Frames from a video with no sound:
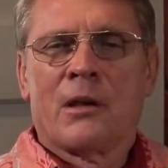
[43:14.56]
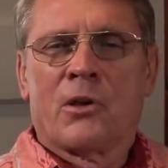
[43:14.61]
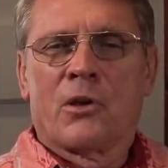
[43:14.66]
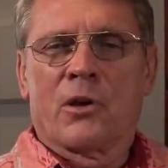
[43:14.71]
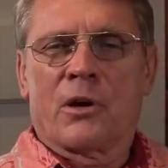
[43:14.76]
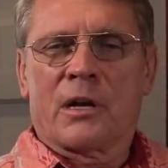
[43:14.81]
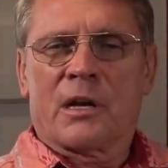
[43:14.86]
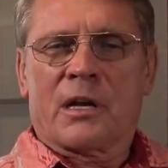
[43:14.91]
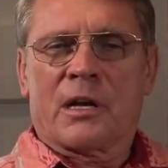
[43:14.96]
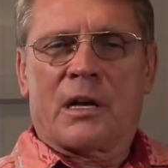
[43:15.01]

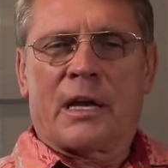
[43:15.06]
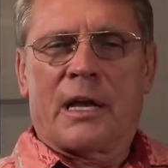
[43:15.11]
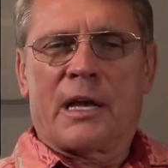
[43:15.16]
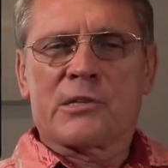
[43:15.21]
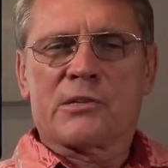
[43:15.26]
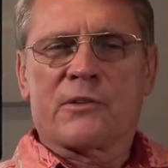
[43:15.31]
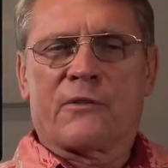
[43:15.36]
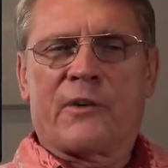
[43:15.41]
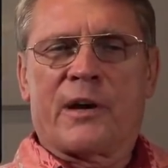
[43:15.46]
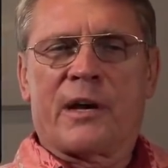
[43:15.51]
You're going to
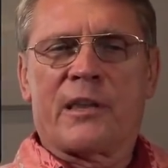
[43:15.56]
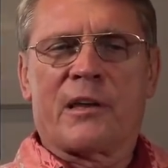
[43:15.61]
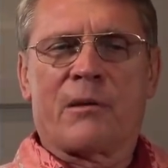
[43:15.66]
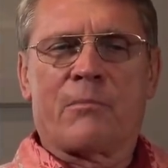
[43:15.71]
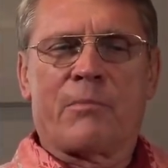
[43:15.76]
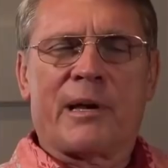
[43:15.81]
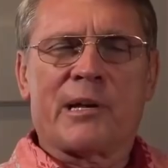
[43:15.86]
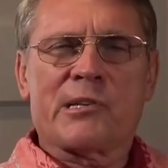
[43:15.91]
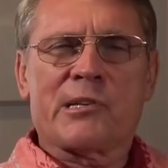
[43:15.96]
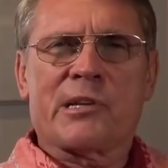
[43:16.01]
classify
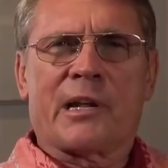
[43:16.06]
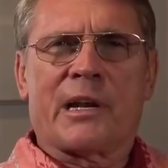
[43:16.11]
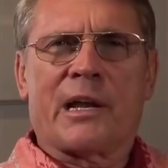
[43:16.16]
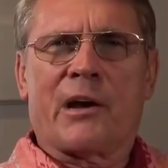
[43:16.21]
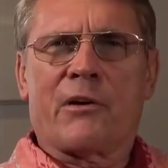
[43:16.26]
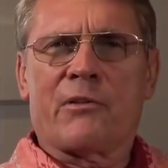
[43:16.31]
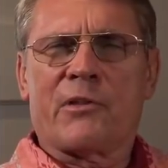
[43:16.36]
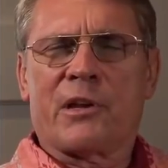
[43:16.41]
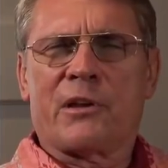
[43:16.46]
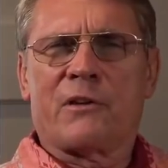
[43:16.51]
them based on
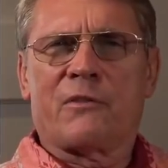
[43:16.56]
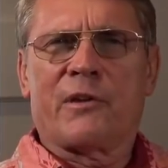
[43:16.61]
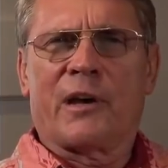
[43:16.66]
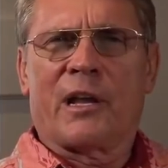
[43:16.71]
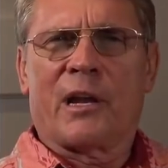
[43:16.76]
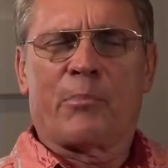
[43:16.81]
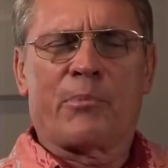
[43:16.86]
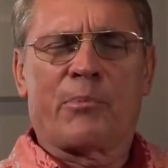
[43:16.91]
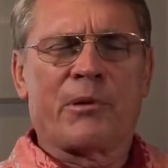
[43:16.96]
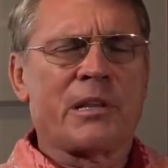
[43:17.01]
how they
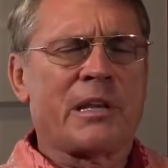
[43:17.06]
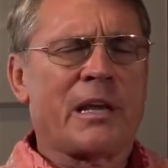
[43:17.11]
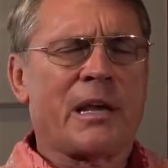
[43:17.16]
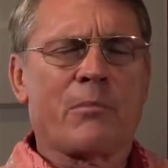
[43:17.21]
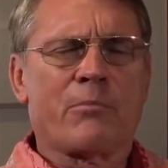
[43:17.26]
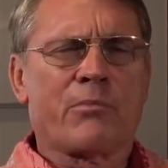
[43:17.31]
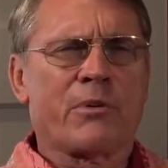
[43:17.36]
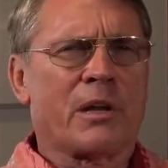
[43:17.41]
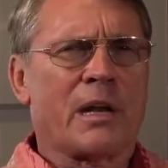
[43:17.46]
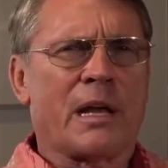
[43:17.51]
develop in the
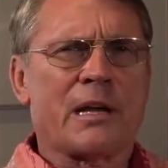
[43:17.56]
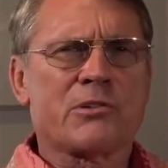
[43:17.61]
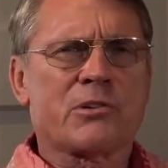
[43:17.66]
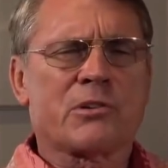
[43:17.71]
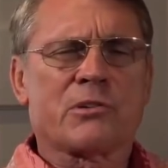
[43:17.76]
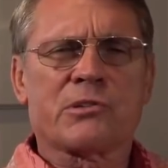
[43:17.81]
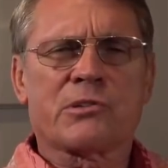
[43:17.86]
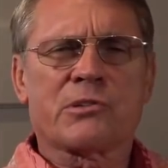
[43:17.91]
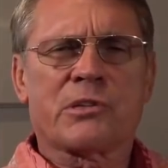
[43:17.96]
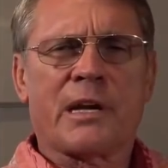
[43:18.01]

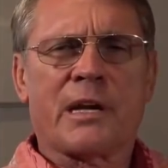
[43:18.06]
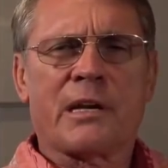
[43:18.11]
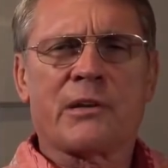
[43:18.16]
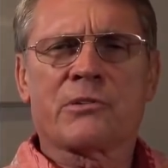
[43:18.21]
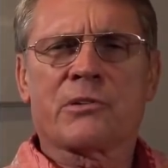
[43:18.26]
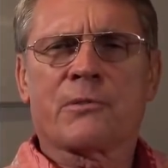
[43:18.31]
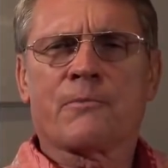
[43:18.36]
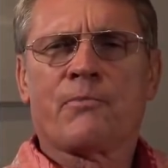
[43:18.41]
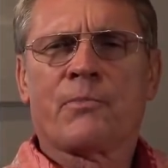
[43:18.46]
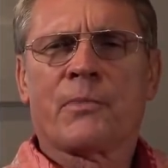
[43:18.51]
embryological
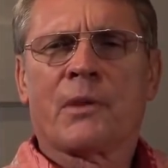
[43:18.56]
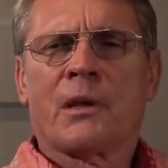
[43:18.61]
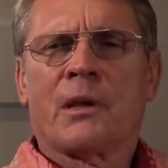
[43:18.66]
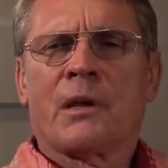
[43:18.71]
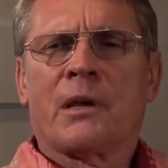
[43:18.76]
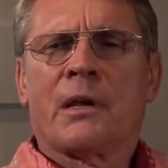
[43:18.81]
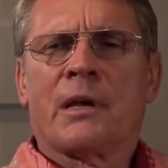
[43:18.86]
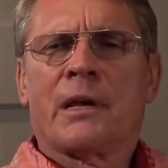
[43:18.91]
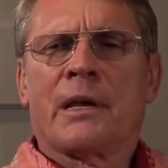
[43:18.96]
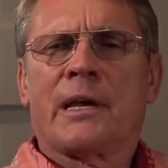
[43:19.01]
stage.
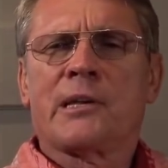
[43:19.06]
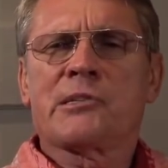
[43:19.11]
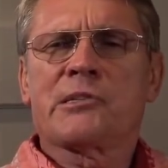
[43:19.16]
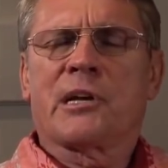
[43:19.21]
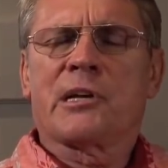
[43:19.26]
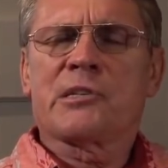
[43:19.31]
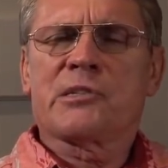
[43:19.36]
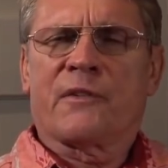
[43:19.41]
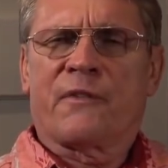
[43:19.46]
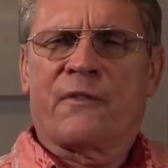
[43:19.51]
He
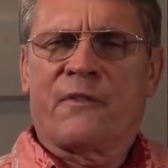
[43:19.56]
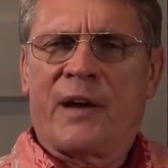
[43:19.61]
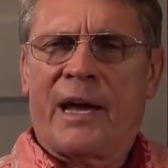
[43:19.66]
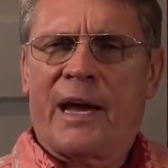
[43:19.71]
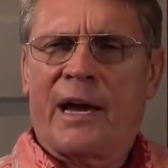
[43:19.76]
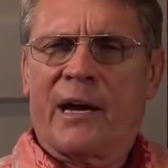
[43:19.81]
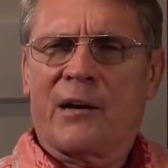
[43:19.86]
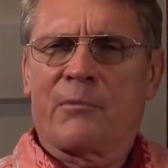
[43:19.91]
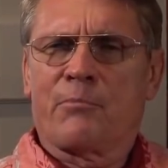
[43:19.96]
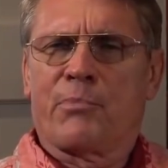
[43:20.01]
said it's a
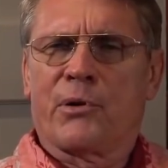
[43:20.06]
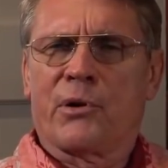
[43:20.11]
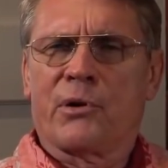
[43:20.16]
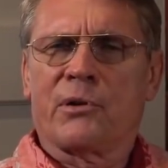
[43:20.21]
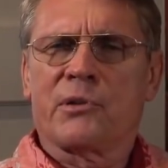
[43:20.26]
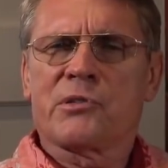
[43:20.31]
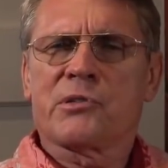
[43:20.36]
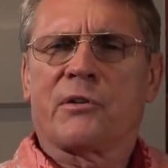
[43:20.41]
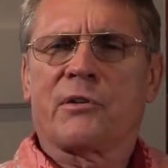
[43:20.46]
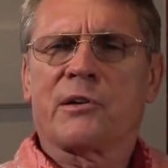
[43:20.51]
fact
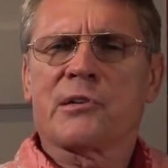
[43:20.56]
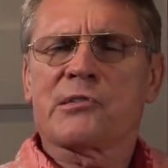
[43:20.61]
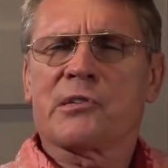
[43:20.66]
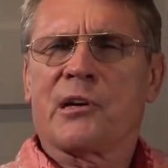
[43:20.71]
birds are a